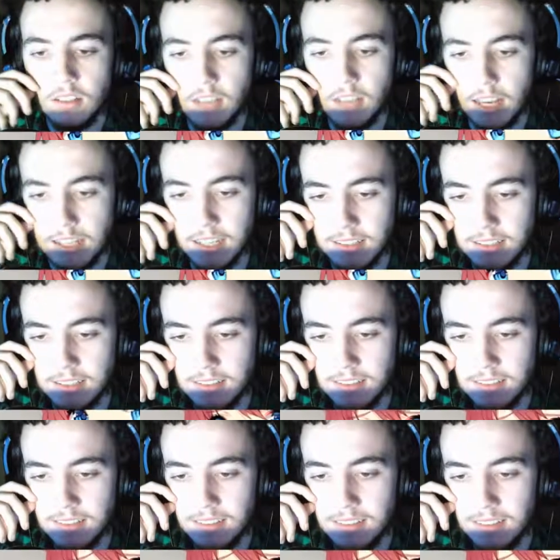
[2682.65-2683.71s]

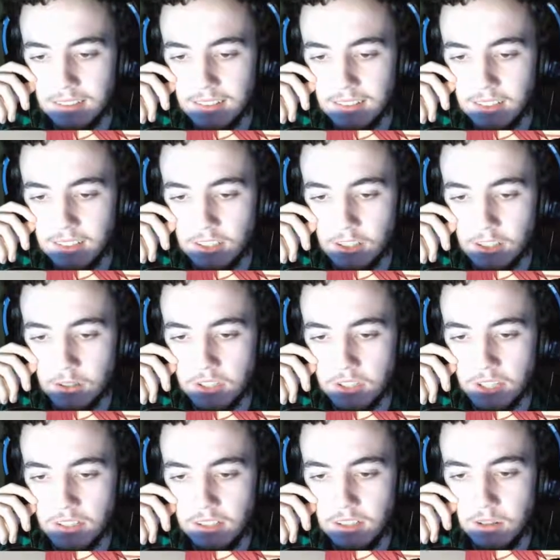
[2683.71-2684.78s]
Guys, no
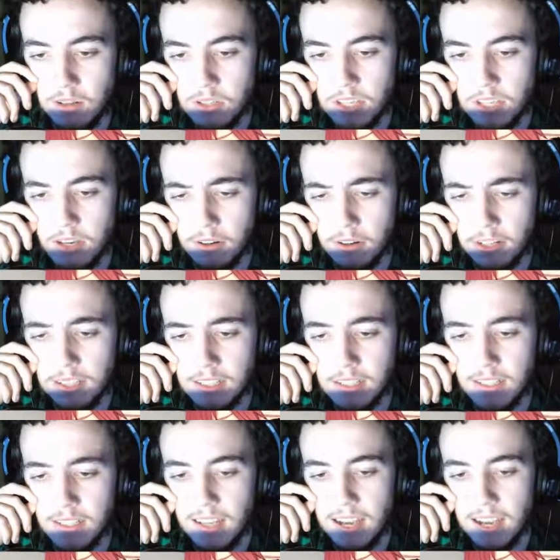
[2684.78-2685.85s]
Sayori.
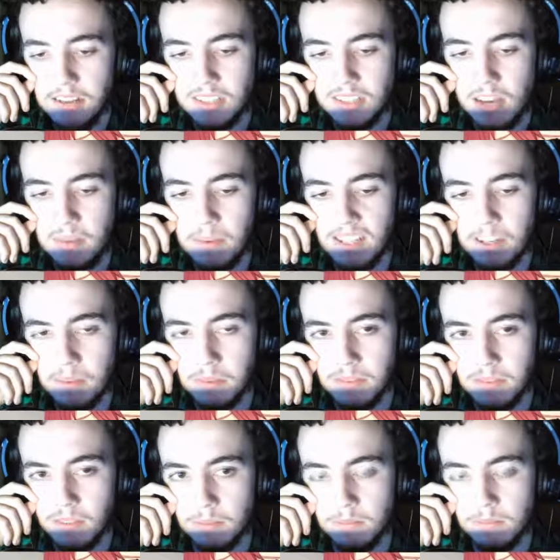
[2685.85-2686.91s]
I understand where they're
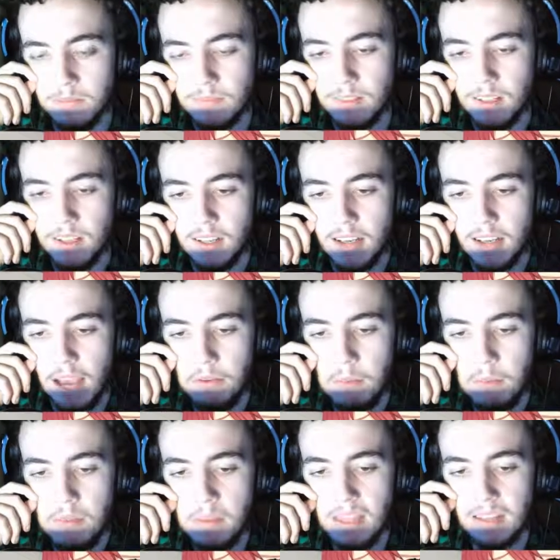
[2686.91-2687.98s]
coming from. I
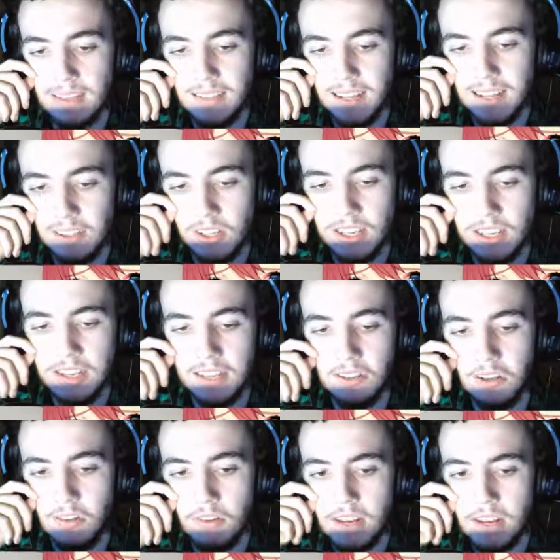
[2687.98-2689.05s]
remember that Natsuki
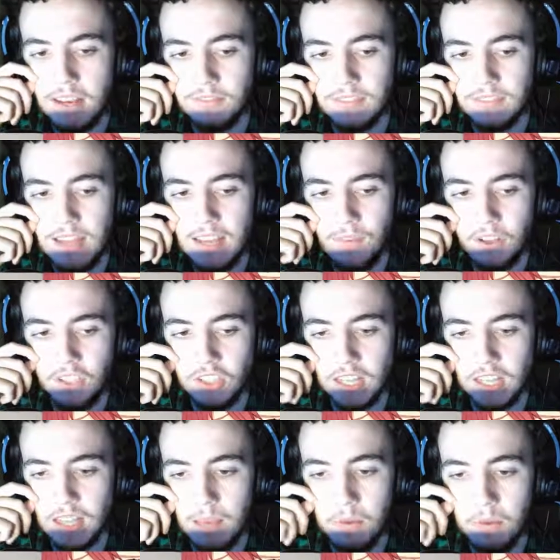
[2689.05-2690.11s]
and Yuri have never
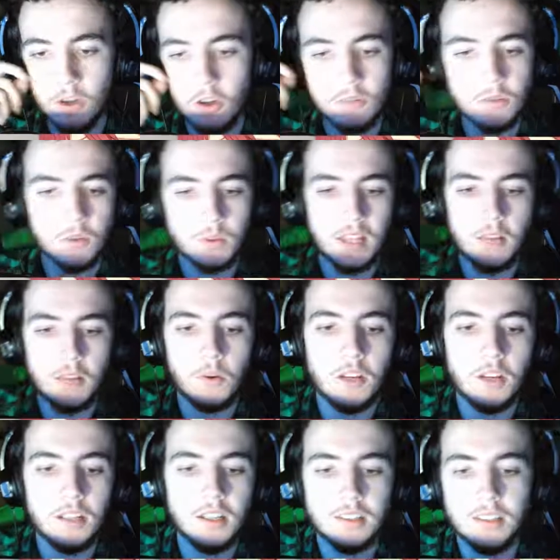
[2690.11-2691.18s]
shared their poems with
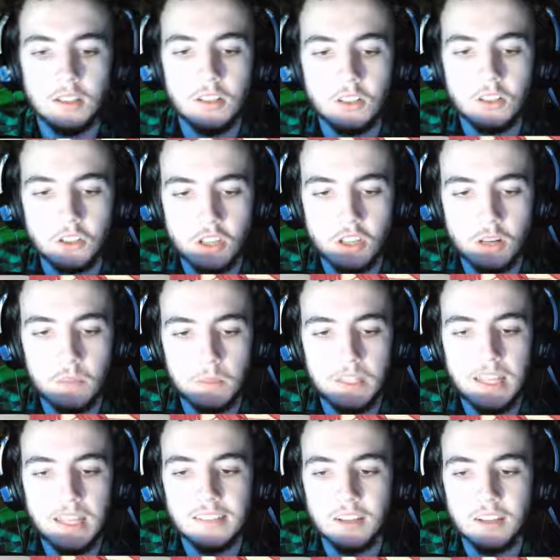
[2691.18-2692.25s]
anyone until just a couple of
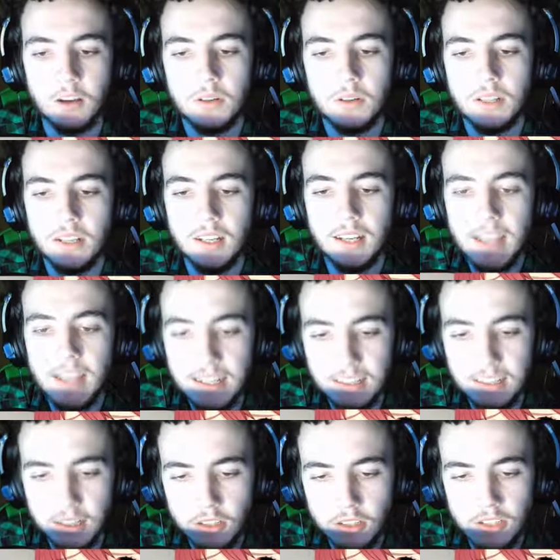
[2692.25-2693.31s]
days ago.
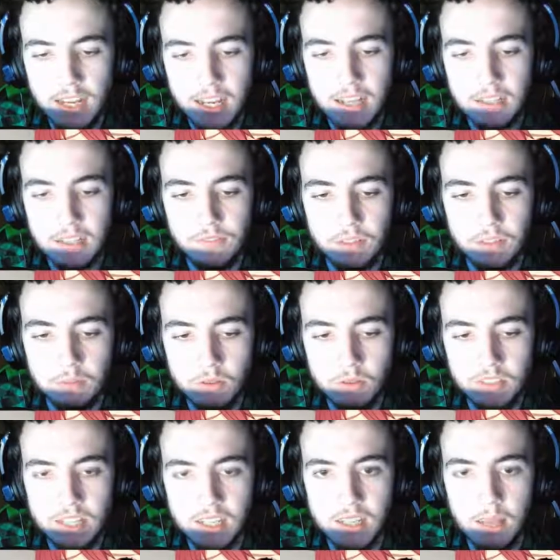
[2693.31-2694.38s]
It's a lot to ask for them to
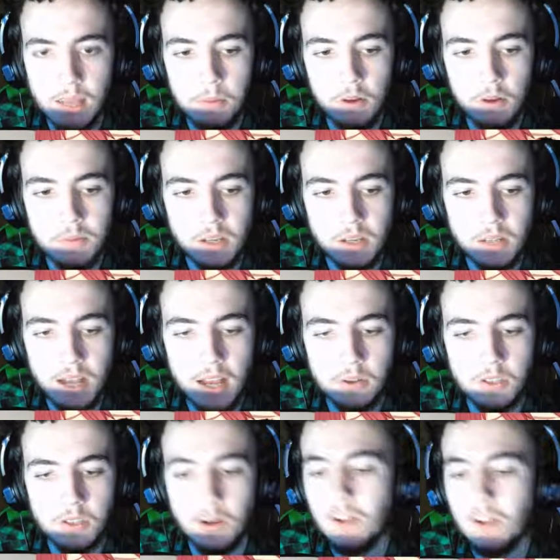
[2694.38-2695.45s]
recite their poems out
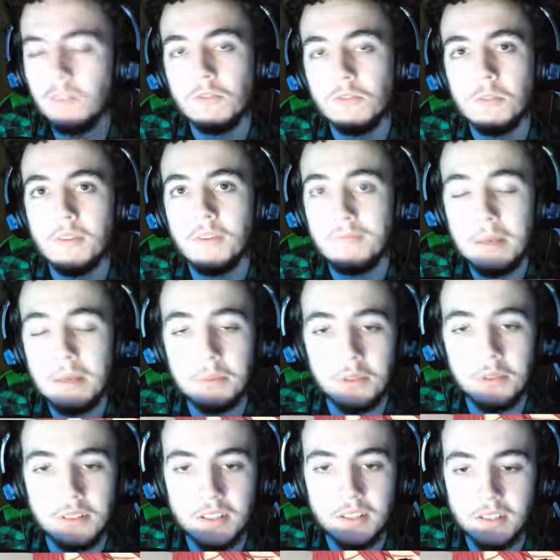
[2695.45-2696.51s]
loud to a whole room of
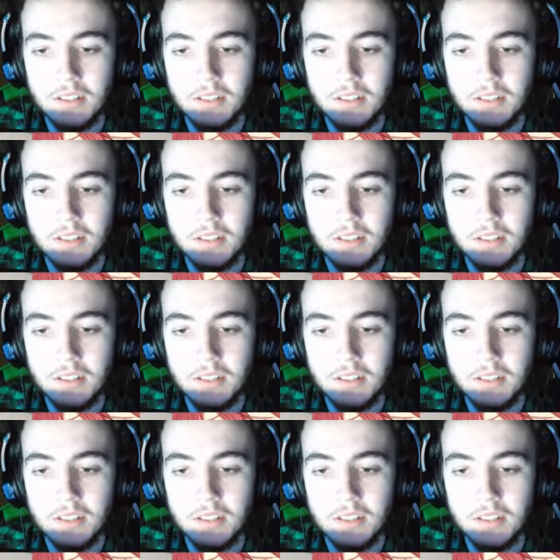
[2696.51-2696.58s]
people.